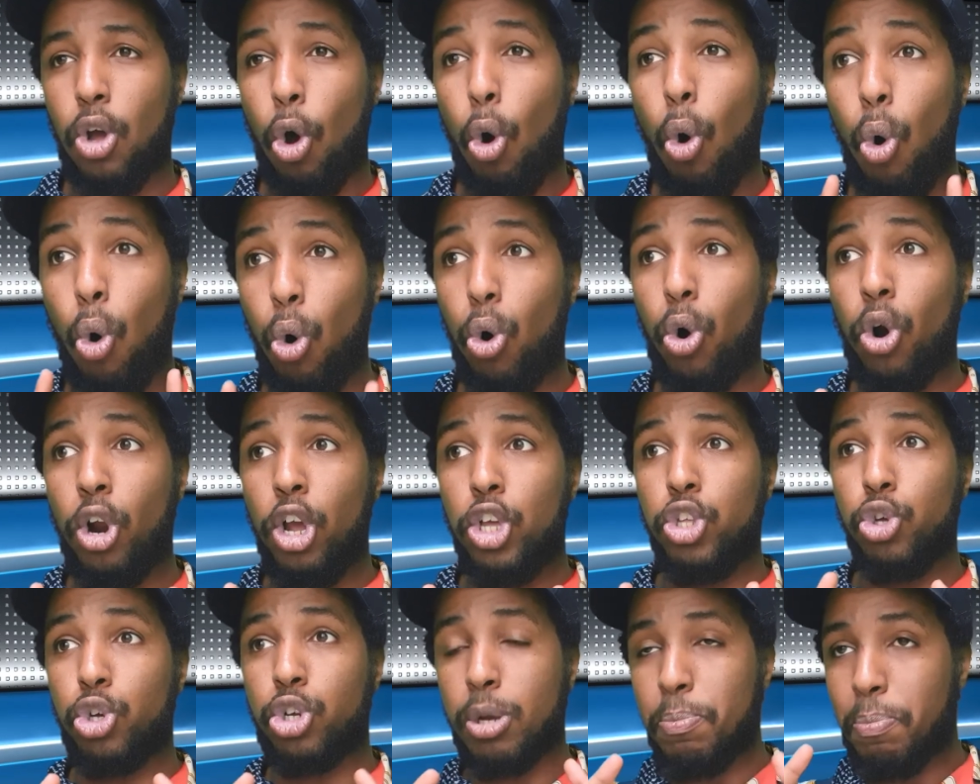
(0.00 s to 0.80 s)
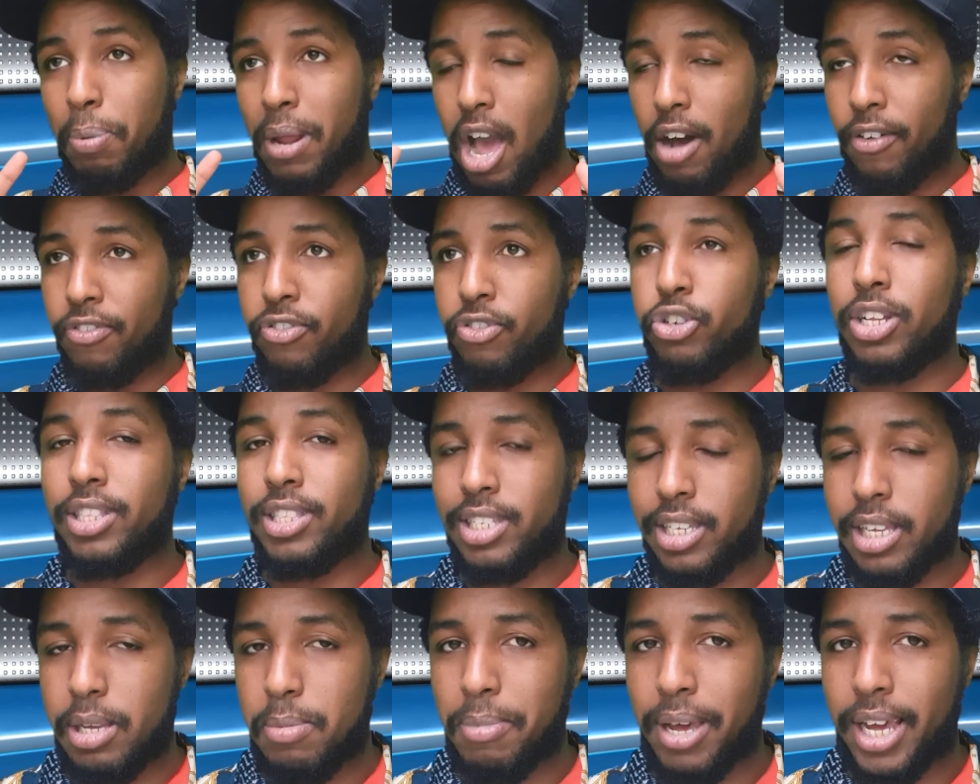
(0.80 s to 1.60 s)
or you can play off of your
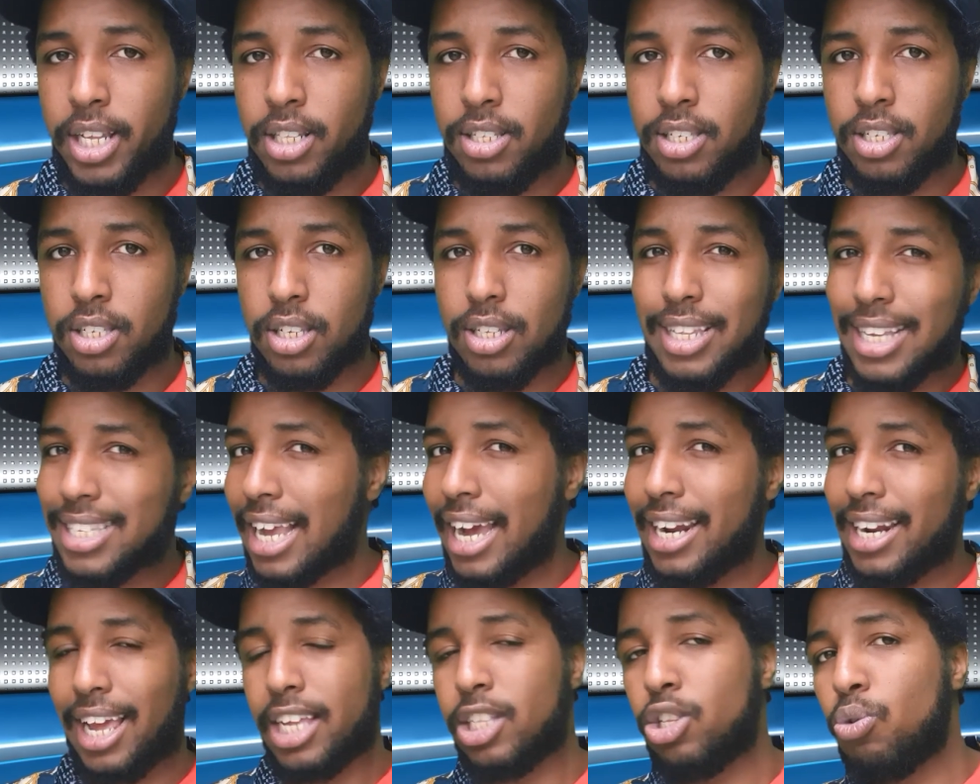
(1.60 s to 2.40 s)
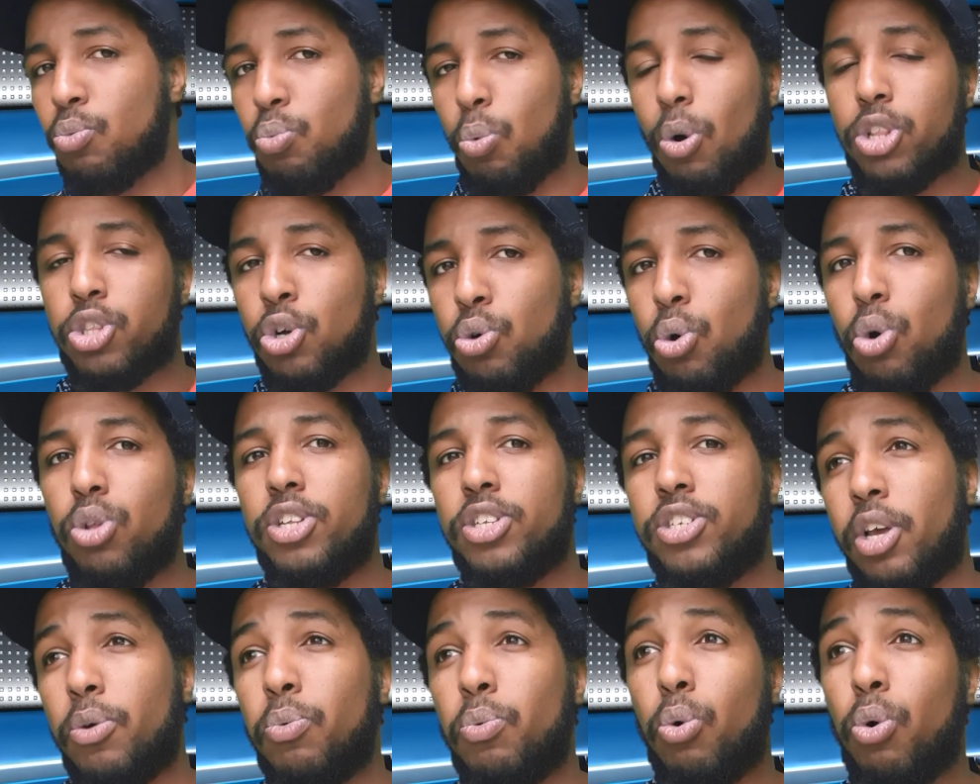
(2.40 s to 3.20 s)
teammates. That's kind of like what the Golden
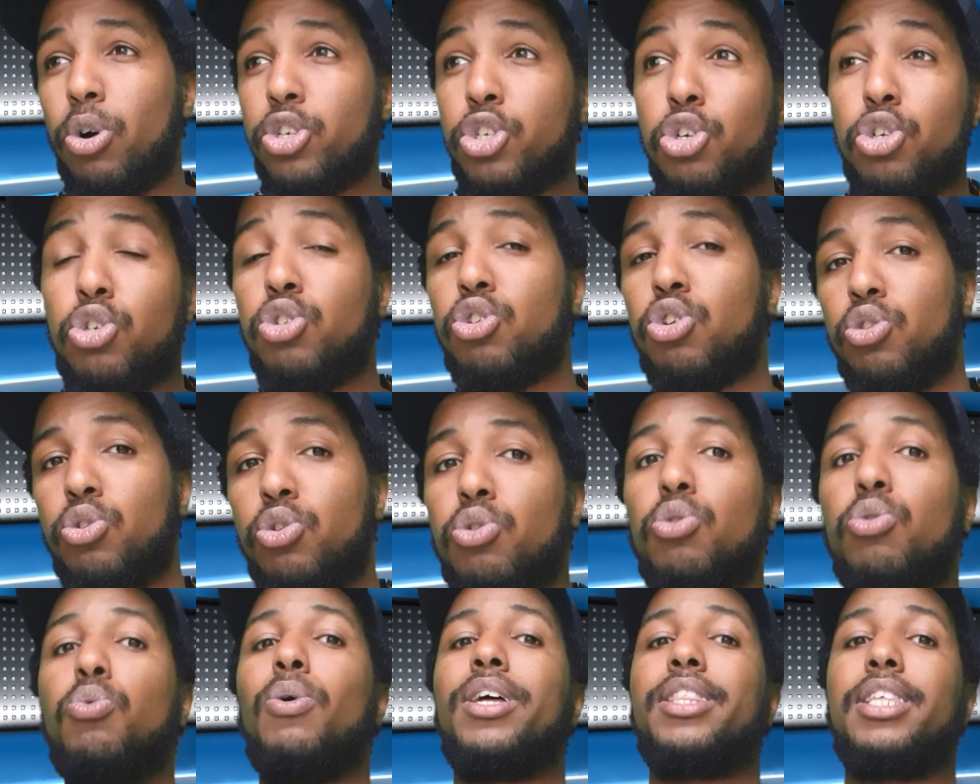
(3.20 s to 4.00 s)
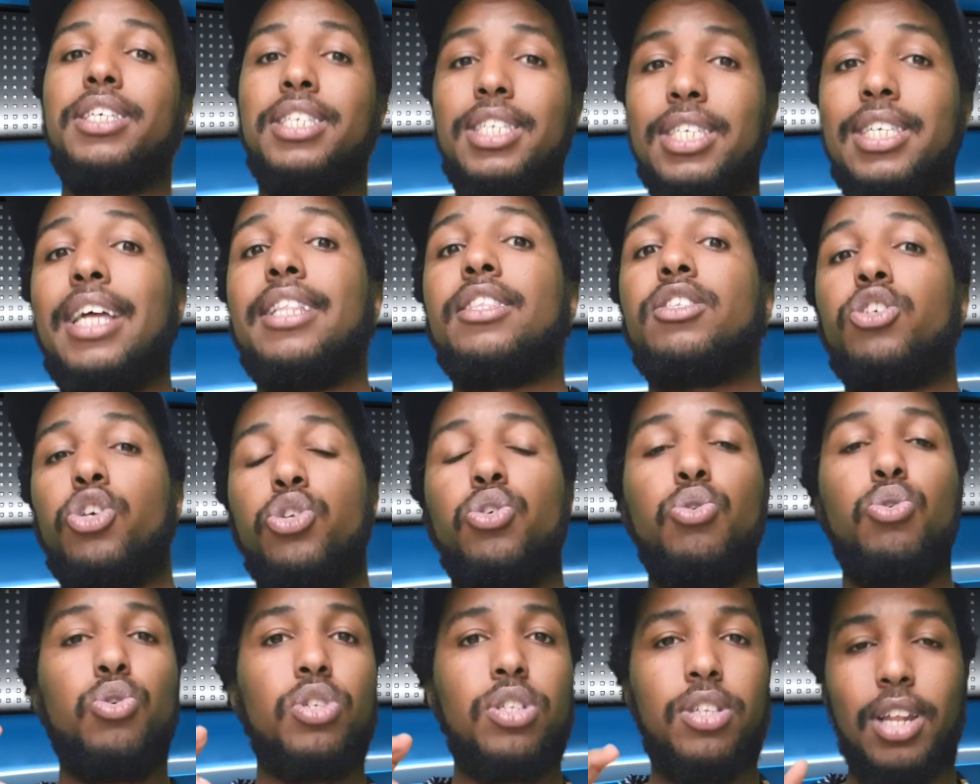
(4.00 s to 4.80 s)
State Warriors used to do, where the center
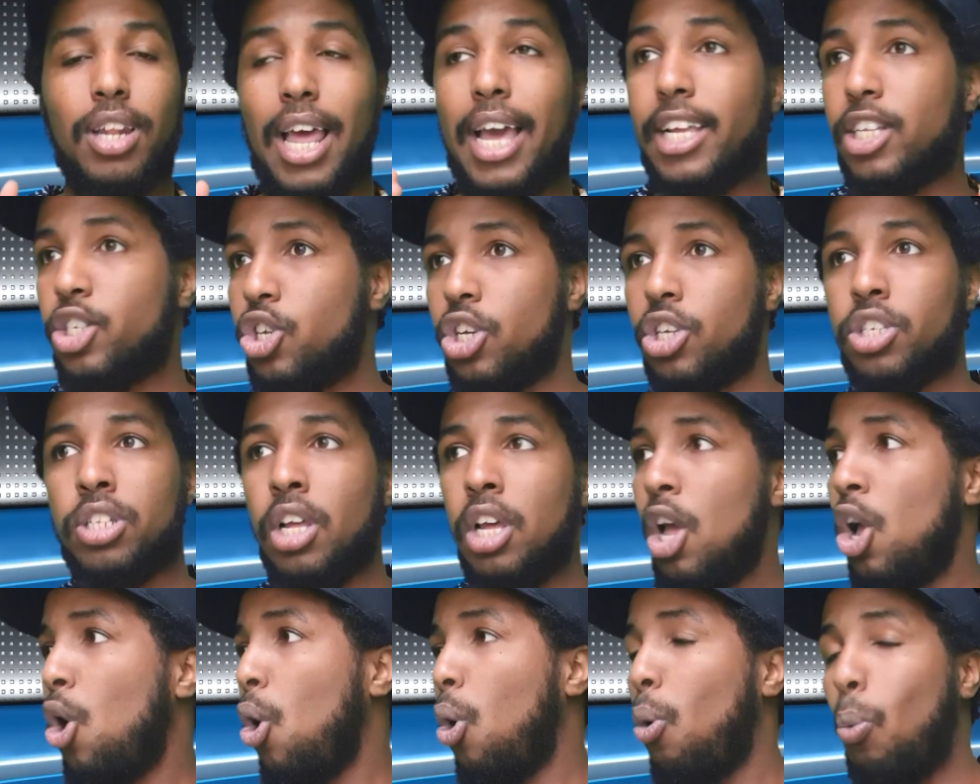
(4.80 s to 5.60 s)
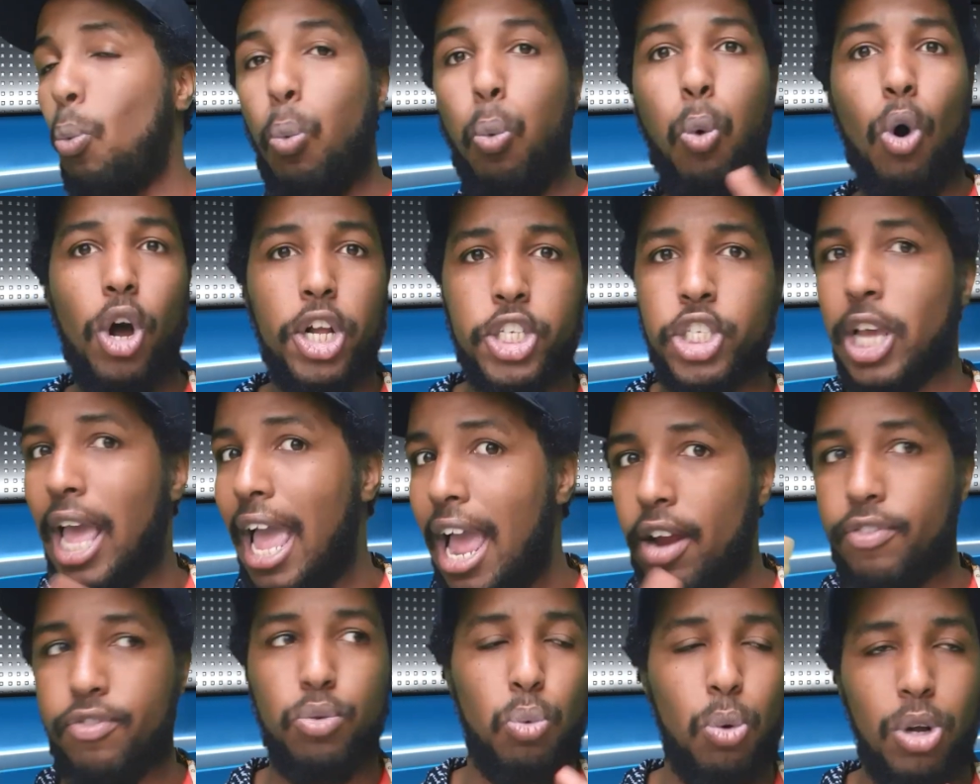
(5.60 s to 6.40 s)
used to like just watch
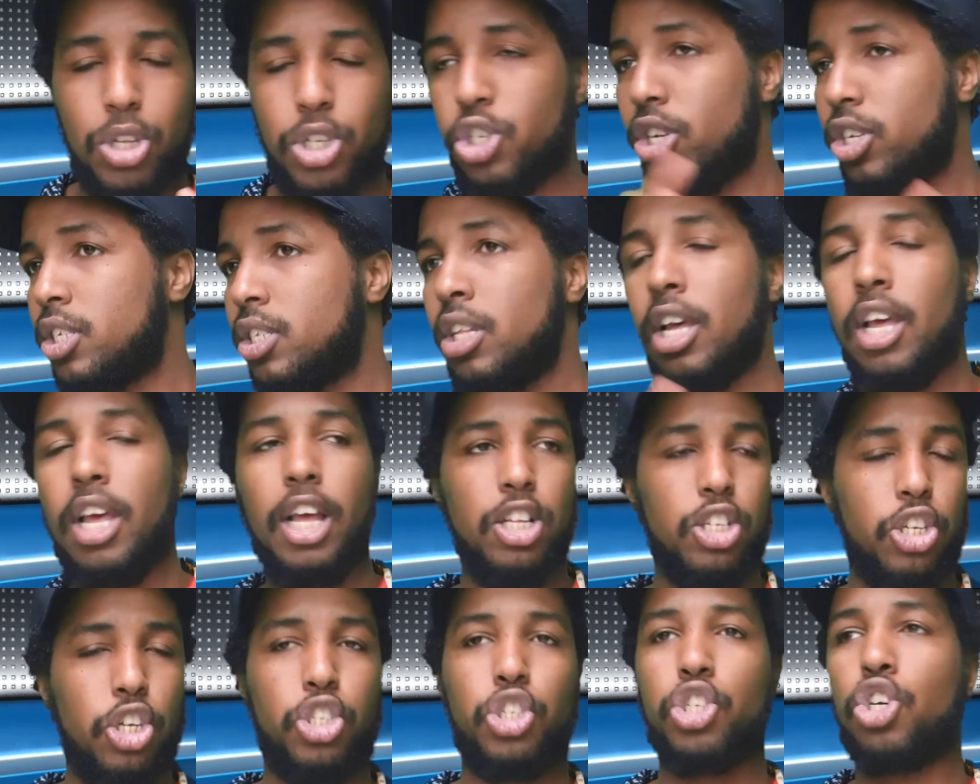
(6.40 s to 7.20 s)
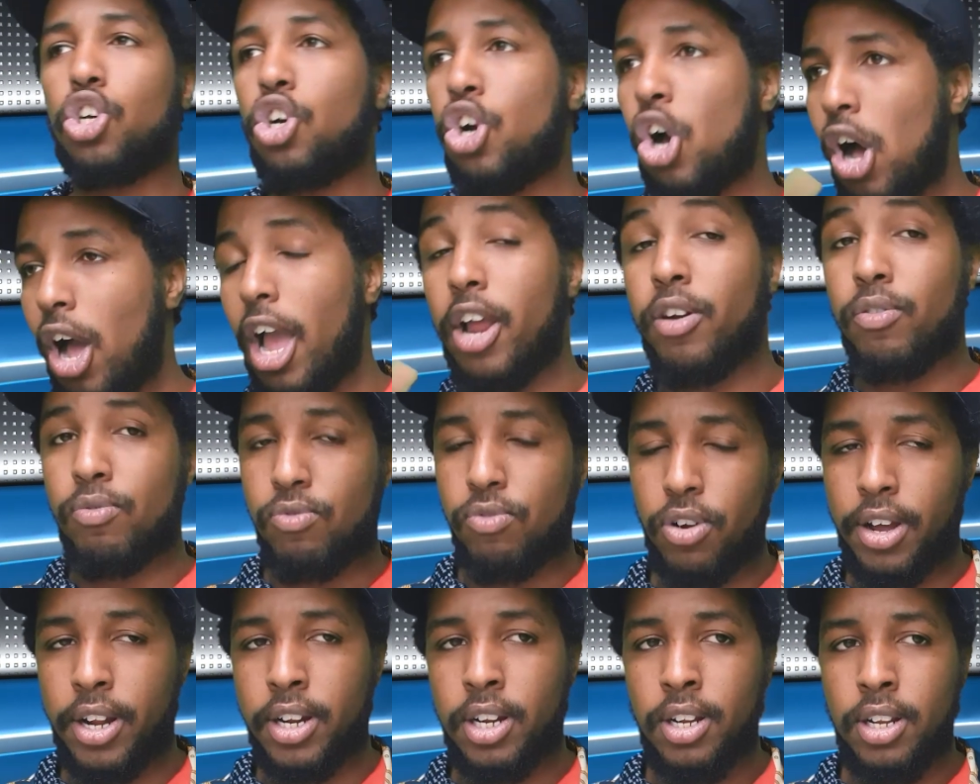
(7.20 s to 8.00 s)
everyone just cut and
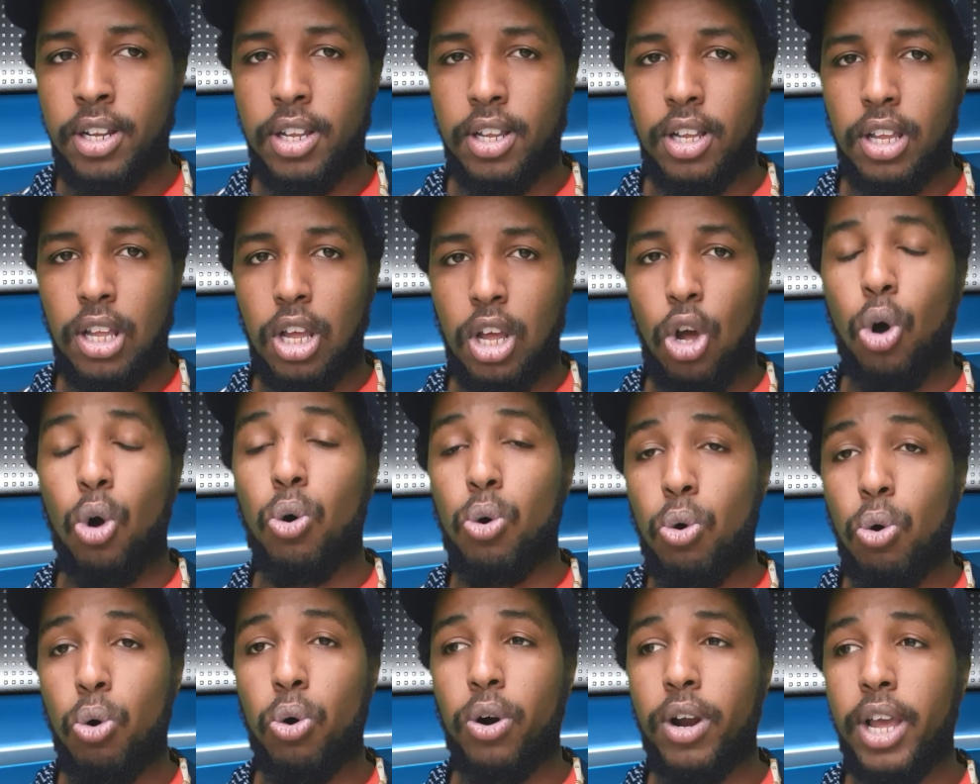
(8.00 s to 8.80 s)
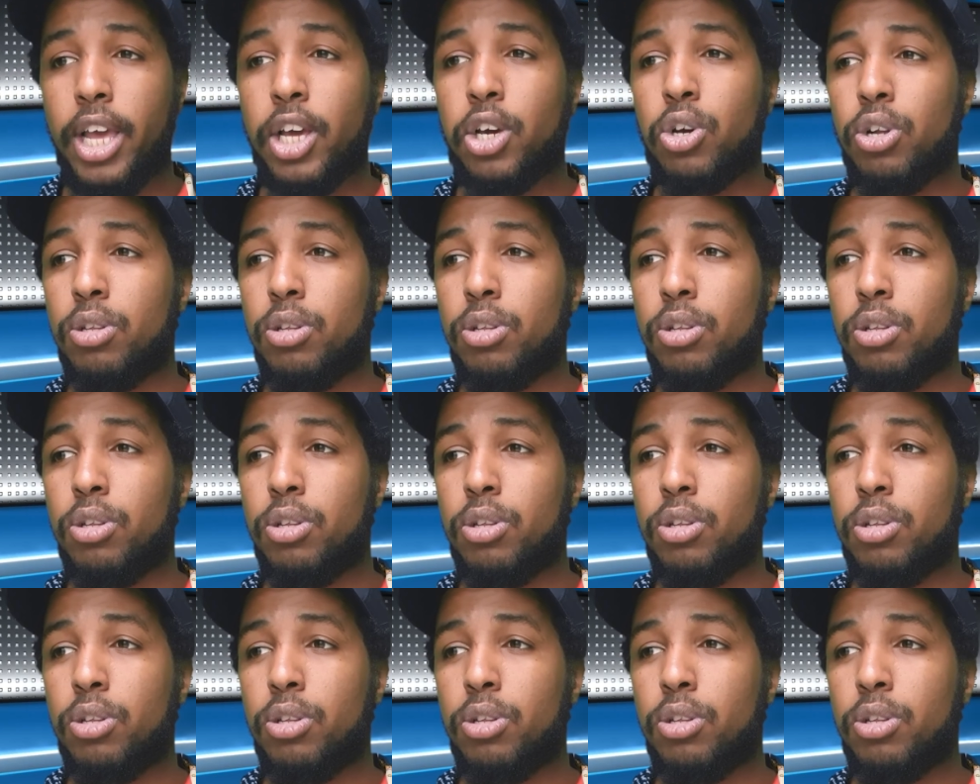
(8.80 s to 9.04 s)
run. Or